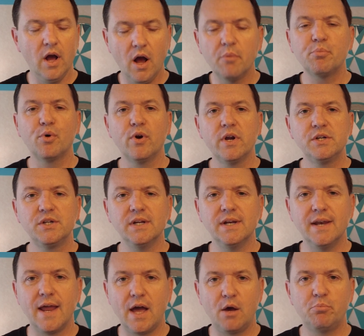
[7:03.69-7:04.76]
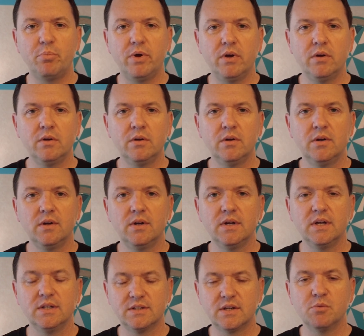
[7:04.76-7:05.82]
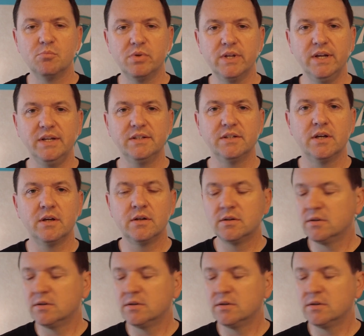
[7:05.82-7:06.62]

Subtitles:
Operation Nap is complete.